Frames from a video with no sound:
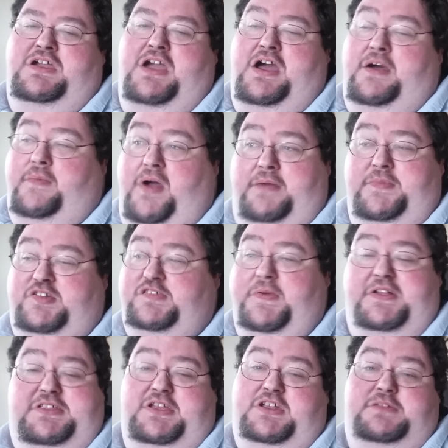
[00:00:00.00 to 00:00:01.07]
I'm
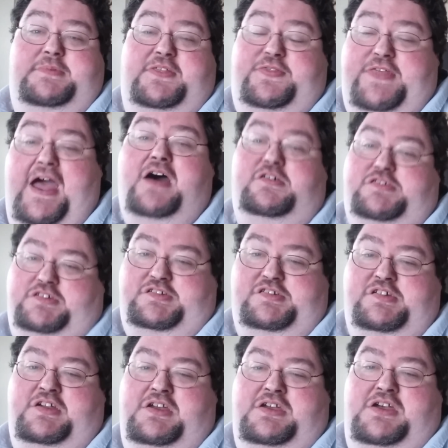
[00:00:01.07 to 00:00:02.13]
expecting it to be
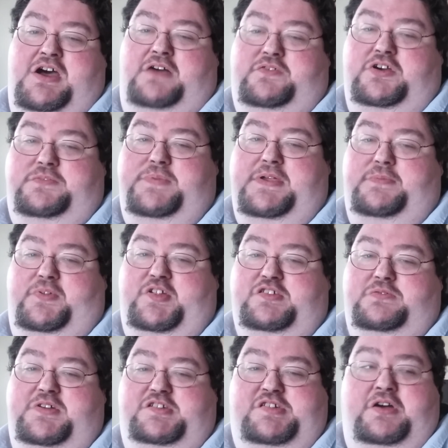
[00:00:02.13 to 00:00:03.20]
thousands, of good people
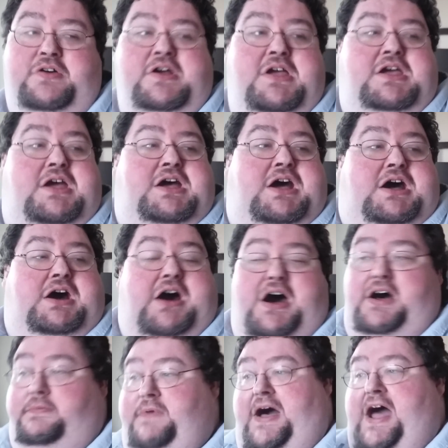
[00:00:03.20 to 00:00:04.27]
this week. So
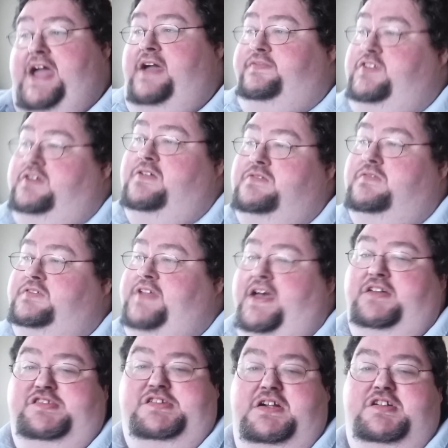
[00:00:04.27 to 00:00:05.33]
I have to go
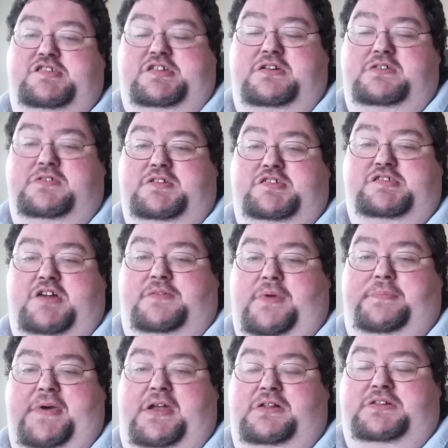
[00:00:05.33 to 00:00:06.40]
downstairs to start
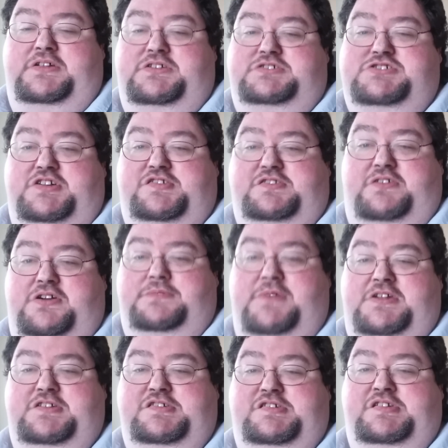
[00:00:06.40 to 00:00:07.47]
my panel in just 30
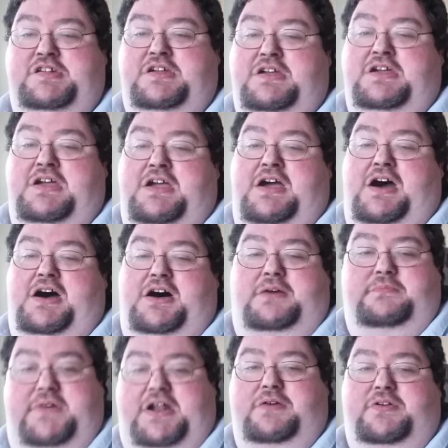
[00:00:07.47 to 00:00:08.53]
minutes.
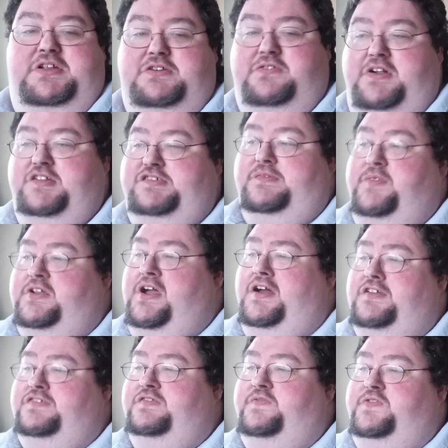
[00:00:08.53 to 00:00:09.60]
But I wanted to create something,
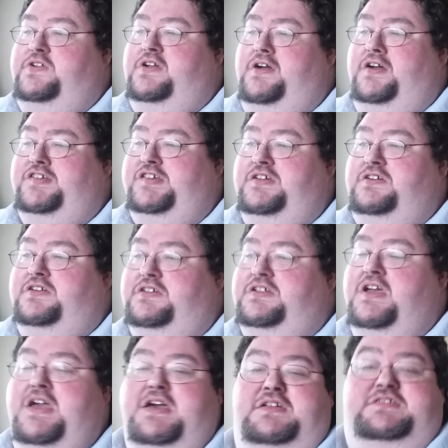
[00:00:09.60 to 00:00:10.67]
guys, for you guys here,
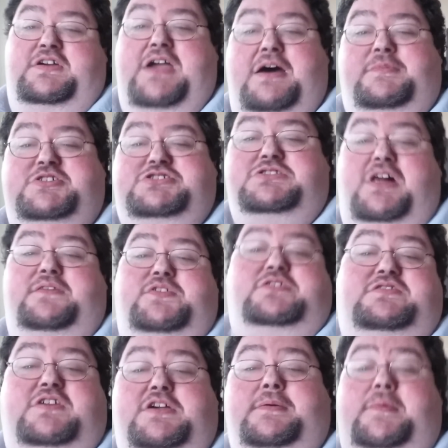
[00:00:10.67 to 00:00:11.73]
and tell you how much I love you,
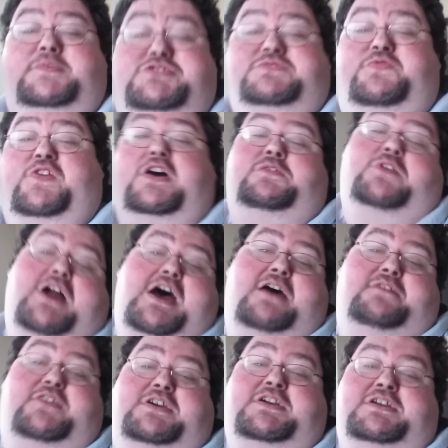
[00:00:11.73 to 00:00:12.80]
and tell you how much fun we're
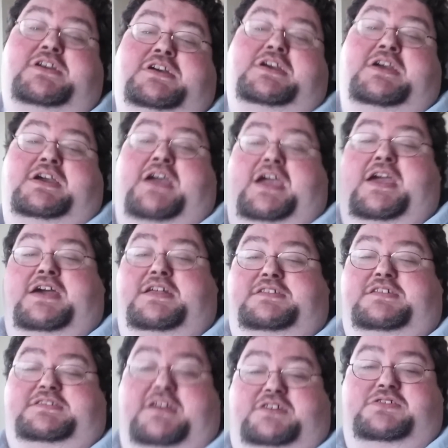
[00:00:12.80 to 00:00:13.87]
having, and
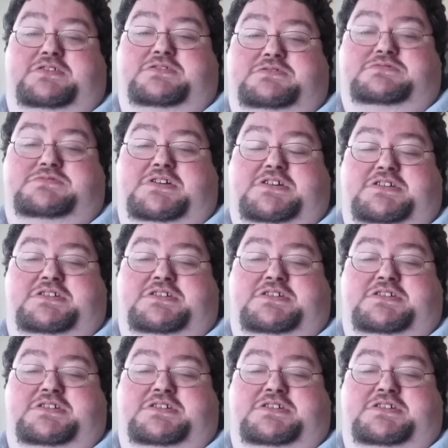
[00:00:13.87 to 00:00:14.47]
to tell you